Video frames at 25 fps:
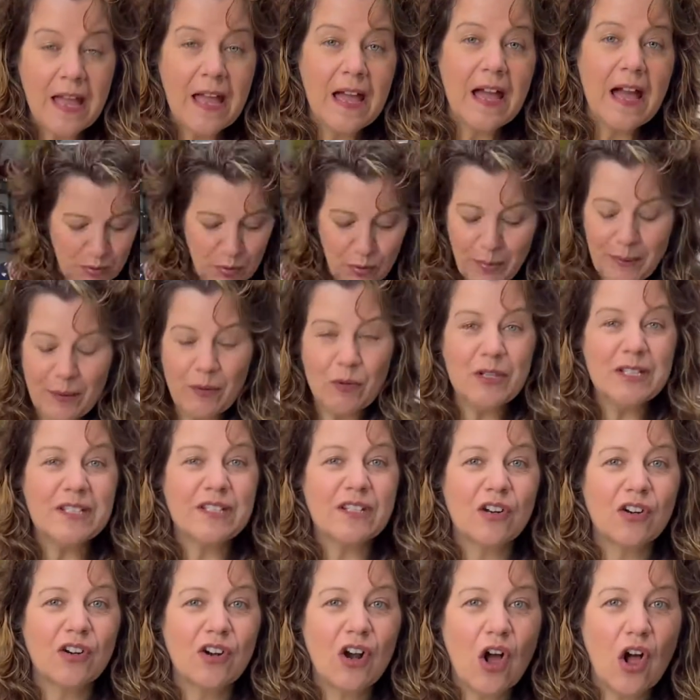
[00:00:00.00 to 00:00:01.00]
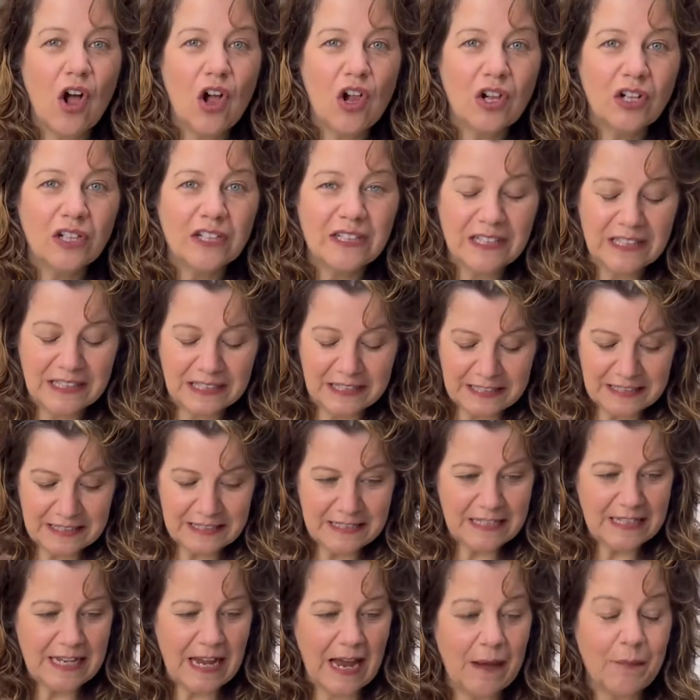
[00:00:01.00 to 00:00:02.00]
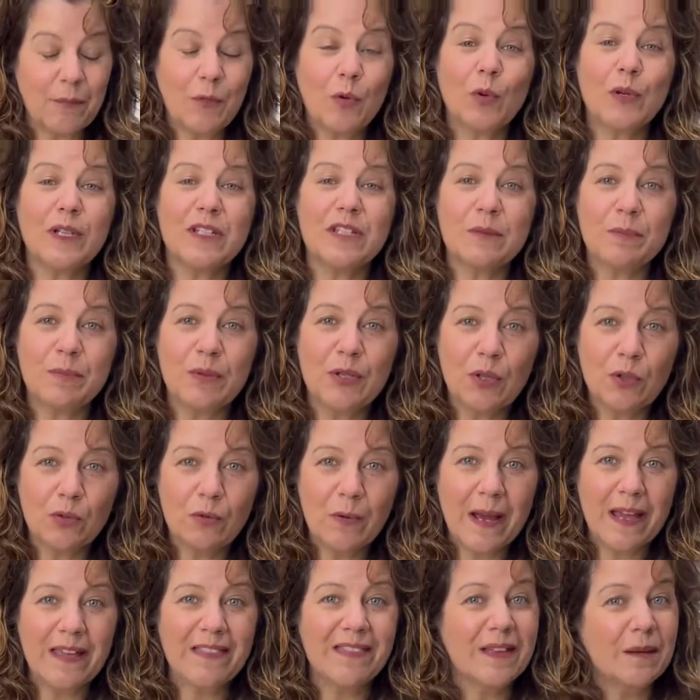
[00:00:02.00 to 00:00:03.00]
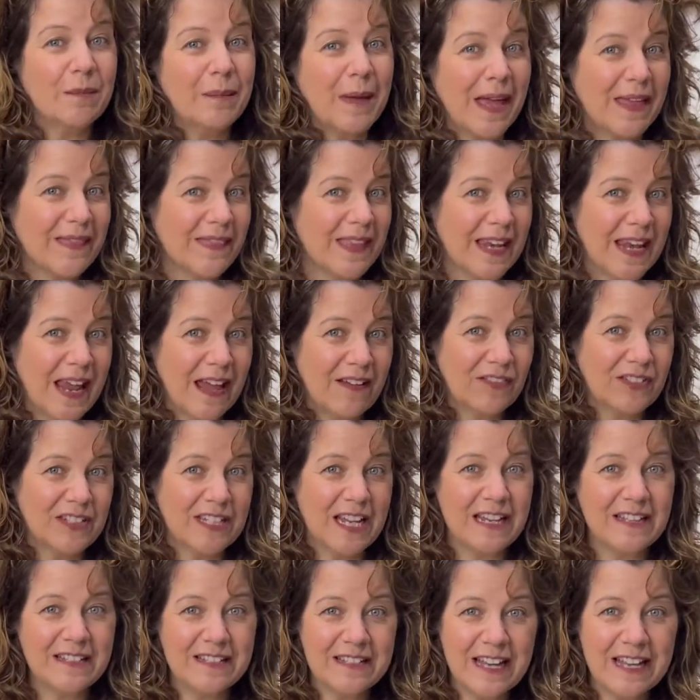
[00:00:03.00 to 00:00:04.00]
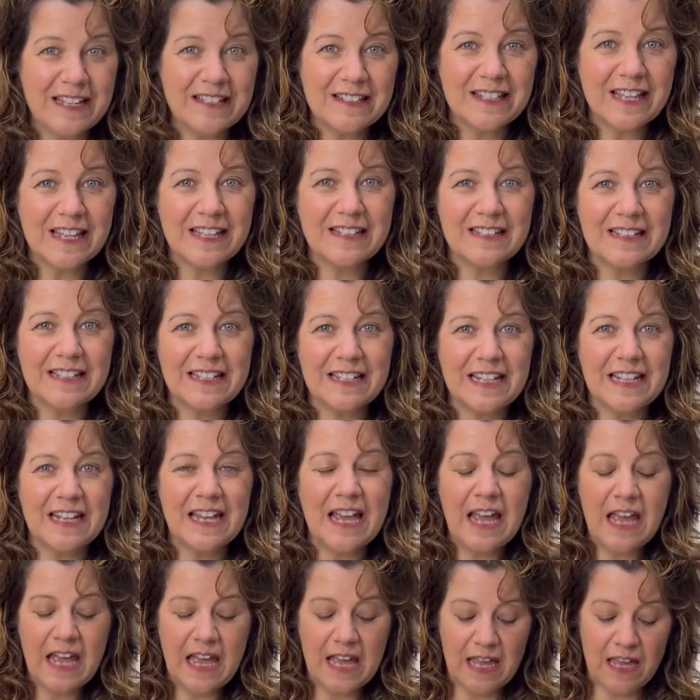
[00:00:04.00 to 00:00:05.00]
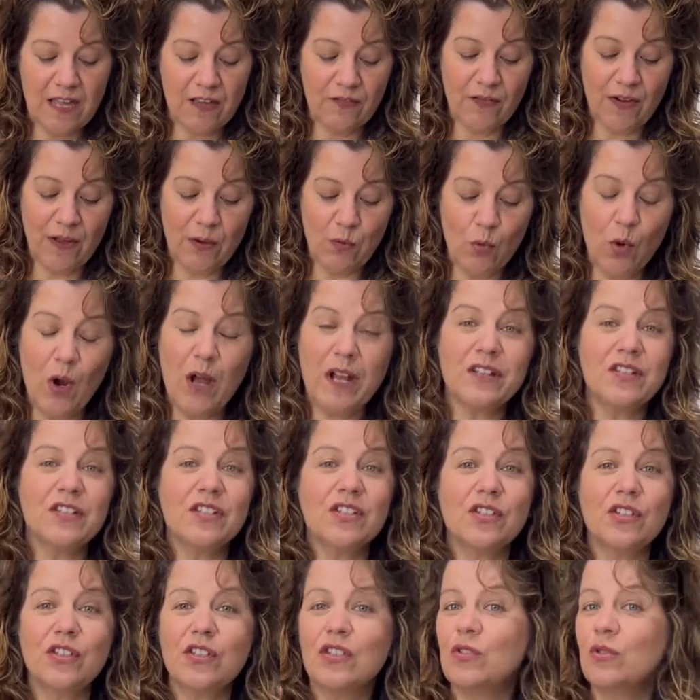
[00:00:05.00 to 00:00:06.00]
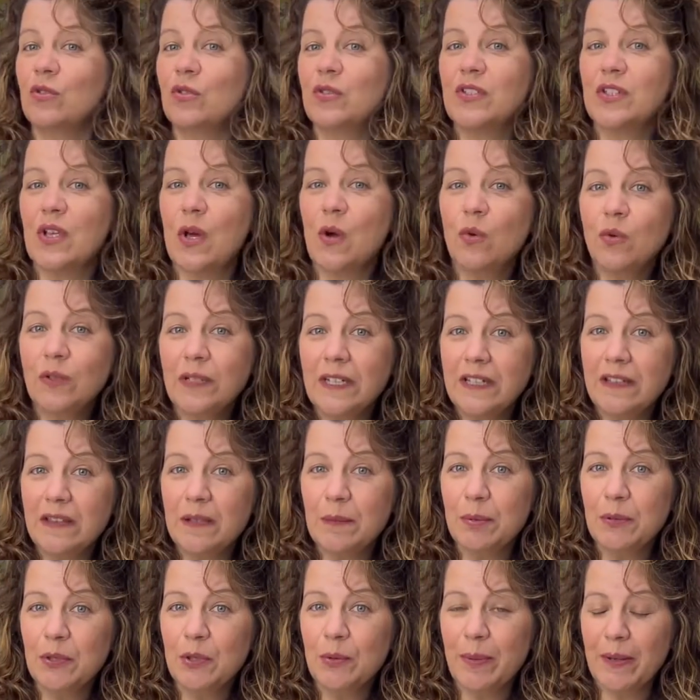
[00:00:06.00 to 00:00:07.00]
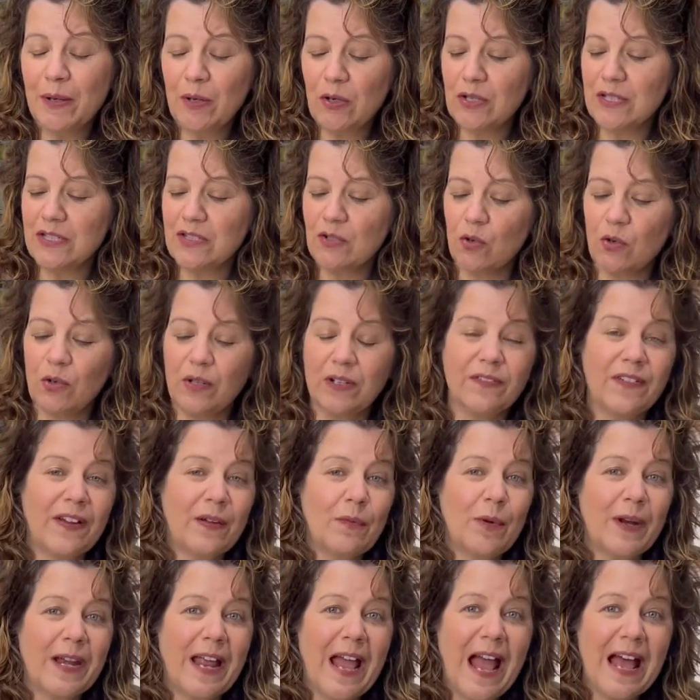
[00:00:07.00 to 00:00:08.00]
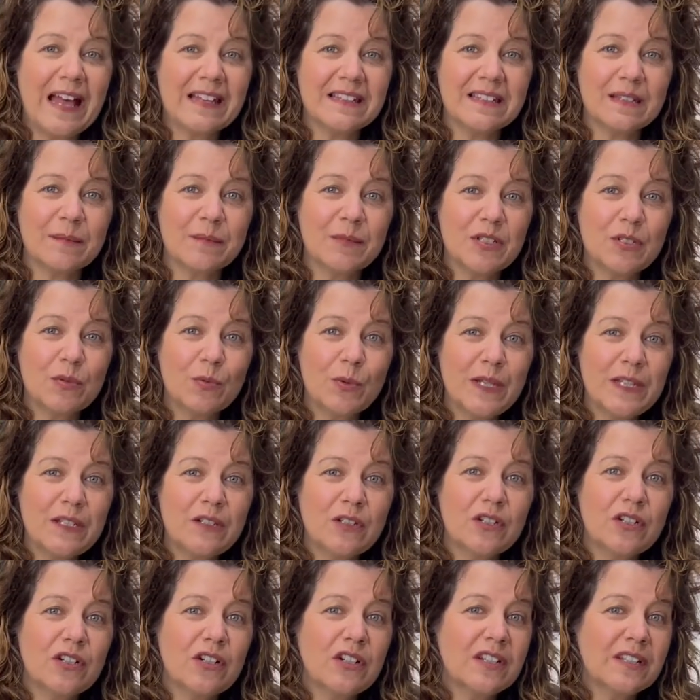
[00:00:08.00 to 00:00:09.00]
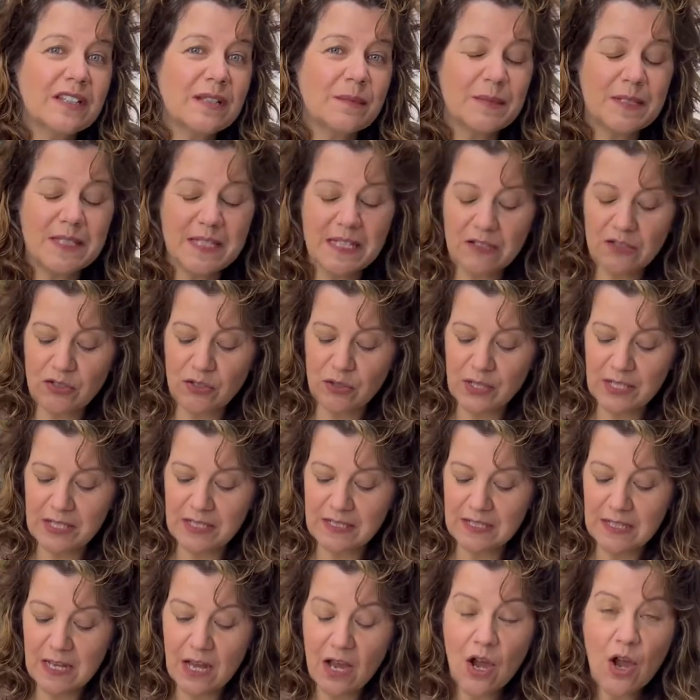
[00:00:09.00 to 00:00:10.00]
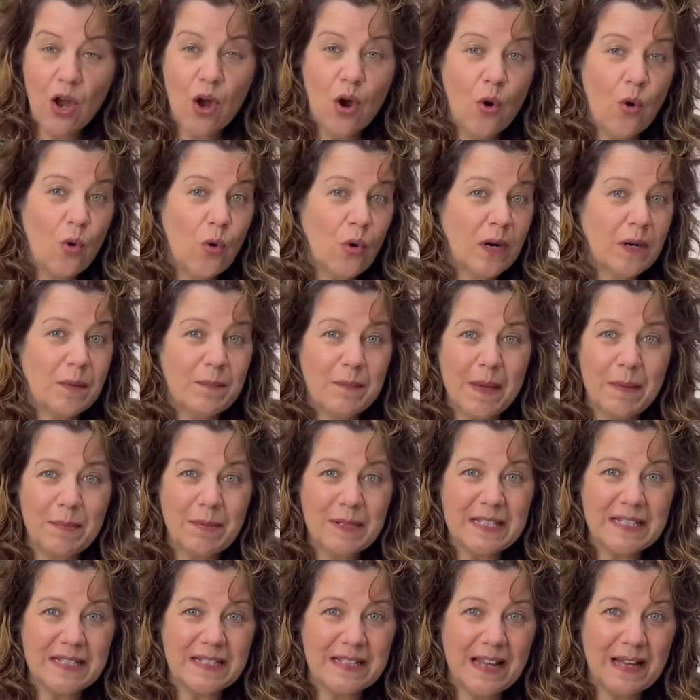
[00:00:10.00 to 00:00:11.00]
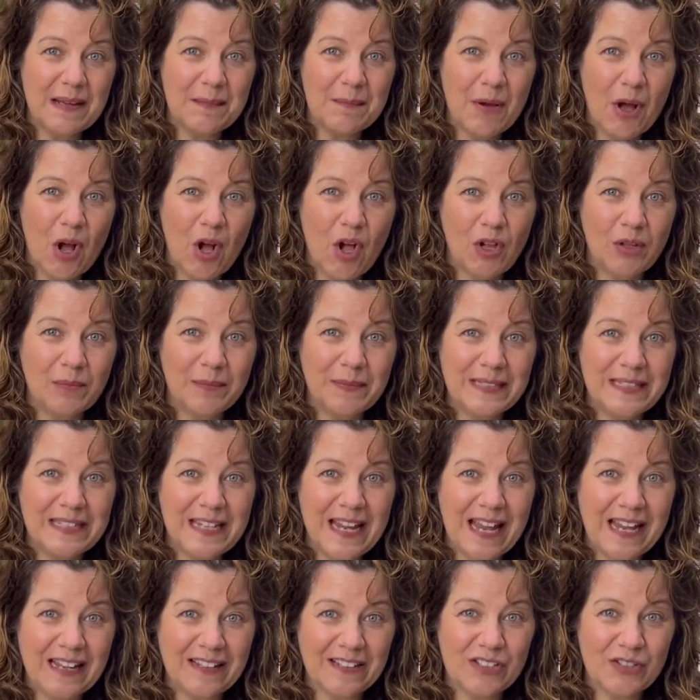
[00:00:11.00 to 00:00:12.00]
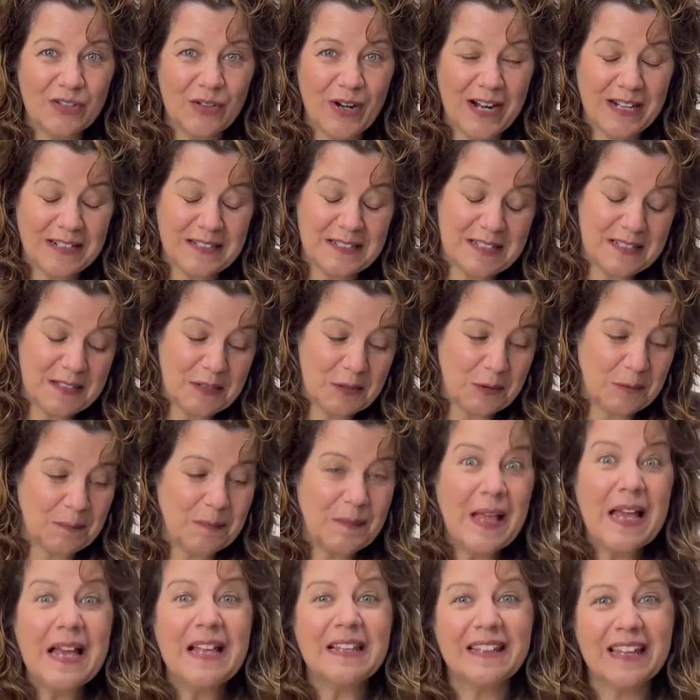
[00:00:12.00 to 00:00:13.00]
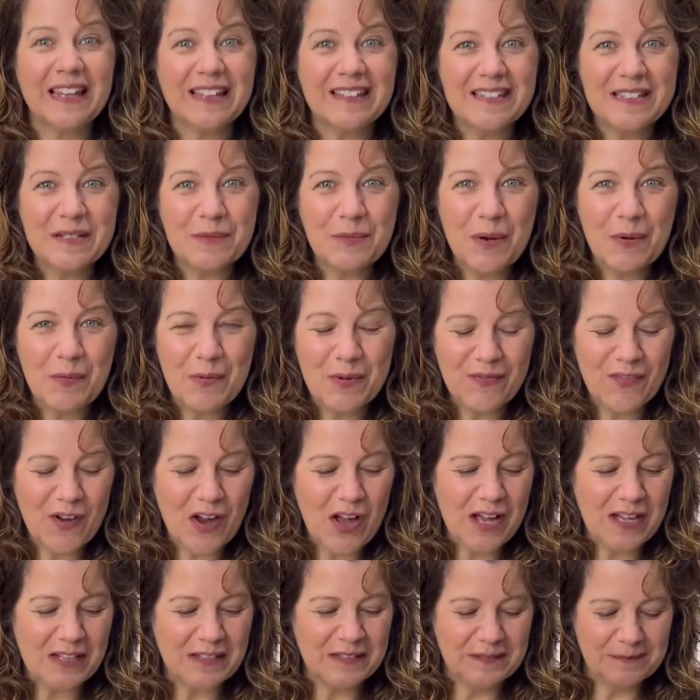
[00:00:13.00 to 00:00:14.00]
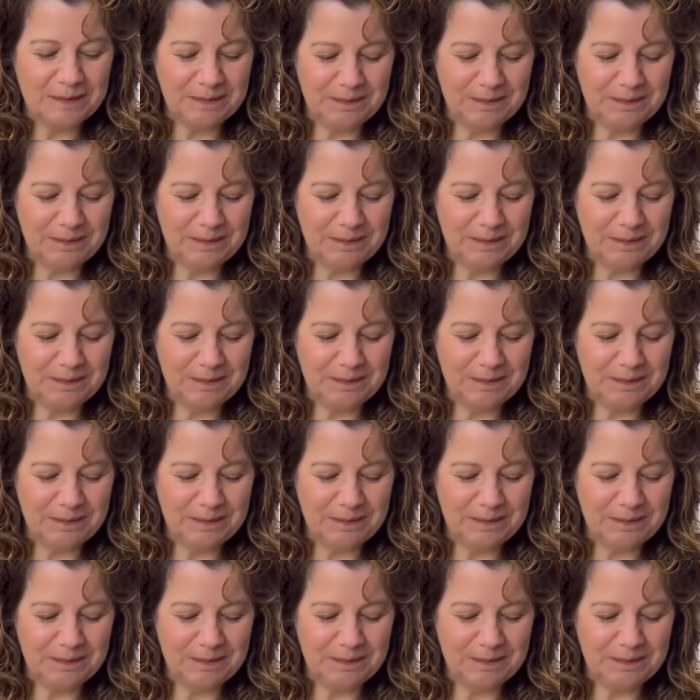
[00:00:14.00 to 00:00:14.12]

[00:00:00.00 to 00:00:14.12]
Blueberries are all cleaned. I'm going to puree them and then have a taste test and see if I want to use only the blueberries or if I want to add some sweetener, some citrus, or maybe some almond extract. So let's see what we've got.